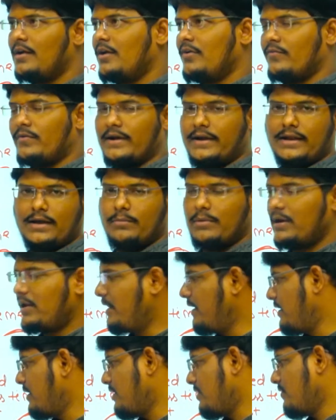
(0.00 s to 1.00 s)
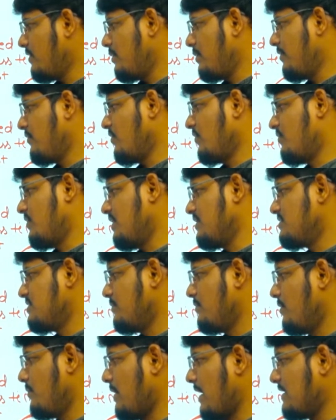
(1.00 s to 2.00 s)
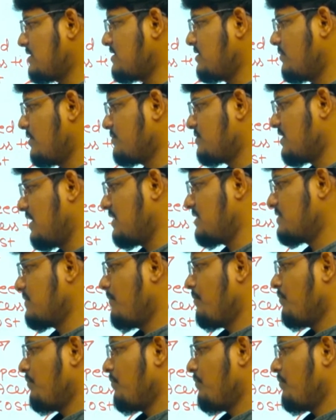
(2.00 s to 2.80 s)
For double layer it will be 50 GB maximum size.